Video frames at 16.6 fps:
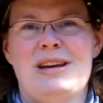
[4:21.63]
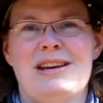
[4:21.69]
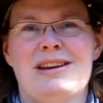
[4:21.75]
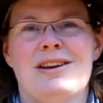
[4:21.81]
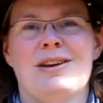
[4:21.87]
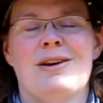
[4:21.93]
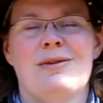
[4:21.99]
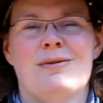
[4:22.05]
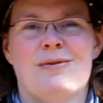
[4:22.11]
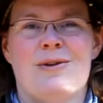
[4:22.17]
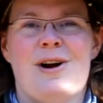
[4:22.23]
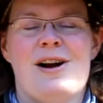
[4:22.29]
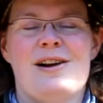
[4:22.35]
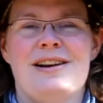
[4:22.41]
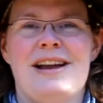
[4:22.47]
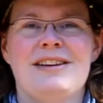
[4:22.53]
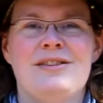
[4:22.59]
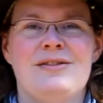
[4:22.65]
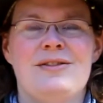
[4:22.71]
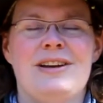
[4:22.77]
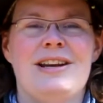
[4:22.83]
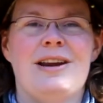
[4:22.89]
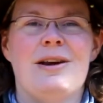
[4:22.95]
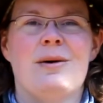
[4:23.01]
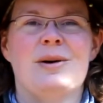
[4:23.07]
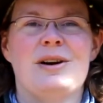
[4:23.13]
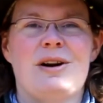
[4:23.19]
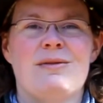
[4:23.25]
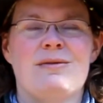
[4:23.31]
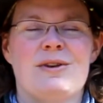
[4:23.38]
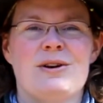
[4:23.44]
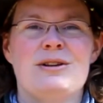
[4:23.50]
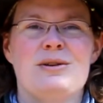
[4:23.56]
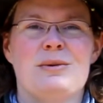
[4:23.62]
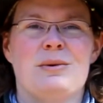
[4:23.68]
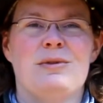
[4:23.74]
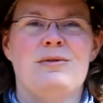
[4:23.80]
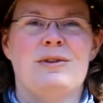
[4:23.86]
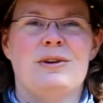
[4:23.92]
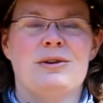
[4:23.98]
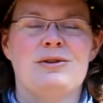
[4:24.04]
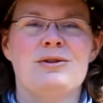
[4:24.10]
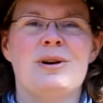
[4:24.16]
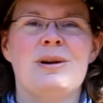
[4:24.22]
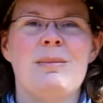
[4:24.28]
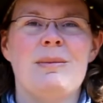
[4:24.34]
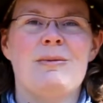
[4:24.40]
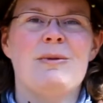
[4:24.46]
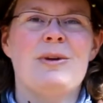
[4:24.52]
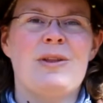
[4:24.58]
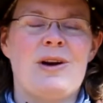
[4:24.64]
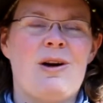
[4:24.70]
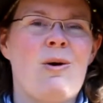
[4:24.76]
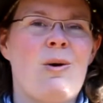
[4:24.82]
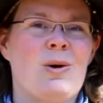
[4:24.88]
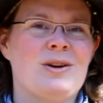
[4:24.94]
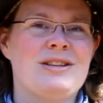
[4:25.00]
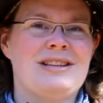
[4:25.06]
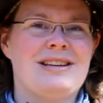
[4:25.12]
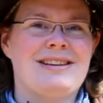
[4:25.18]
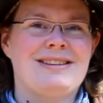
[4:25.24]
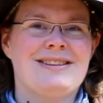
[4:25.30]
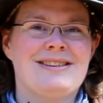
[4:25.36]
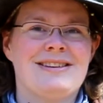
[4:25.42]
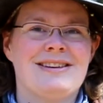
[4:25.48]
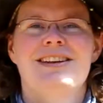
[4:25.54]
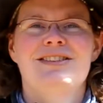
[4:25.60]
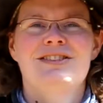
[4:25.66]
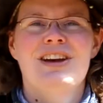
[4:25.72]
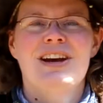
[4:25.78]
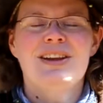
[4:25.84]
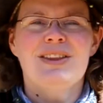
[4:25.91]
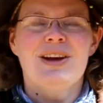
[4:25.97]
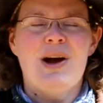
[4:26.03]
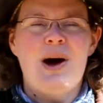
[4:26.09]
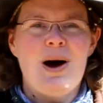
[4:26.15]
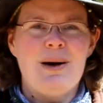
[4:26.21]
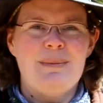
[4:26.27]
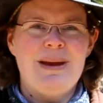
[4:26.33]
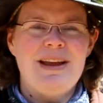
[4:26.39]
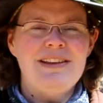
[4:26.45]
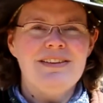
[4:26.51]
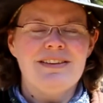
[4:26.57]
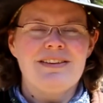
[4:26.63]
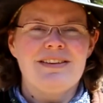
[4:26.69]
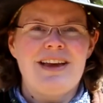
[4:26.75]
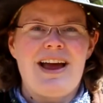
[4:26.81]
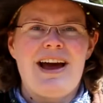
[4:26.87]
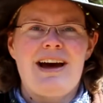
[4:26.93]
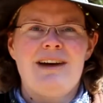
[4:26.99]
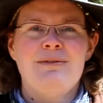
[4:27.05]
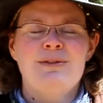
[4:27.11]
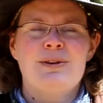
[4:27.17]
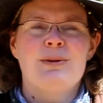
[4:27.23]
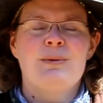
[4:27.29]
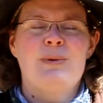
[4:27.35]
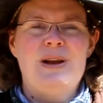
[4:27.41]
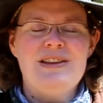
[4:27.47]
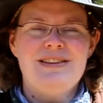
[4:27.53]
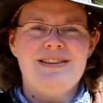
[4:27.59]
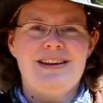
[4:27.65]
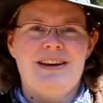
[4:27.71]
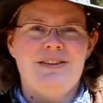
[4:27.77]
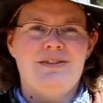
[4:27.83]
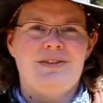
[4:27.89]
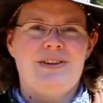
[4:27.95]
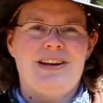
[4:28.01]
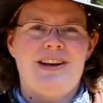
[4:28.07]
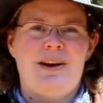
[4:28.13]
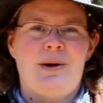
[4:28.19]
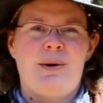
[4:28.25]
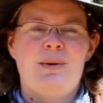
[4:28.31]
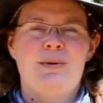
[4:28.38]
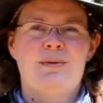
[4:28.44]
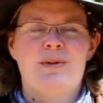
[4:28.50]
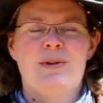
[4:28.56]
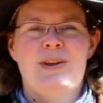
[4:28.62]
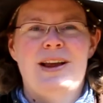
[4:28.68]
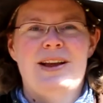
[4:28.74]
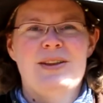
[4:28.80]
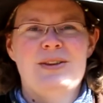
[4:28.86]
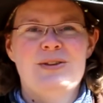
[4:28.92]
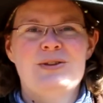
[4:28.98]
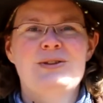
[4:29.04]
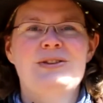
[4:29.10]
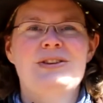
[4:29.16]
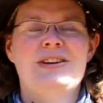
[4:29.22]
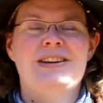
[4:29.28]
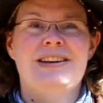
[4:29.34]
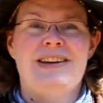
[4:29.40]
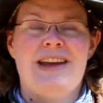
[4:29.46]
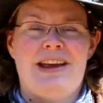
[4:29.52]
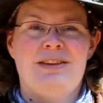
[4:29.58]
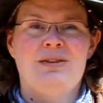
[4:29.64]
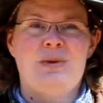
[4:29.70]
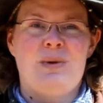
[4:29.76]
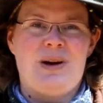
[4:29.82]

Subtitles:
week for our next video in our virtual field trip with our horses. Check the comments after Wednesday's video for the answers to today's